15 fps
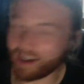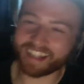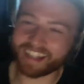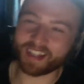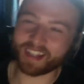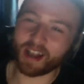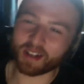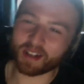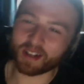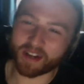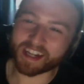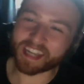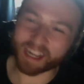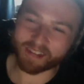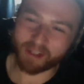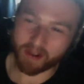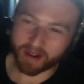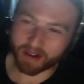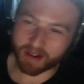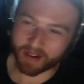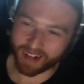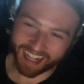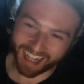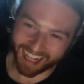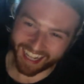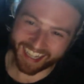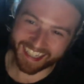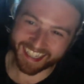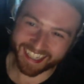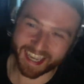start drinking very
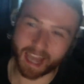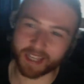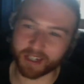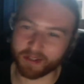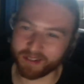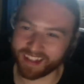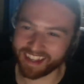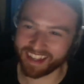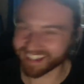quickly to catch up with you?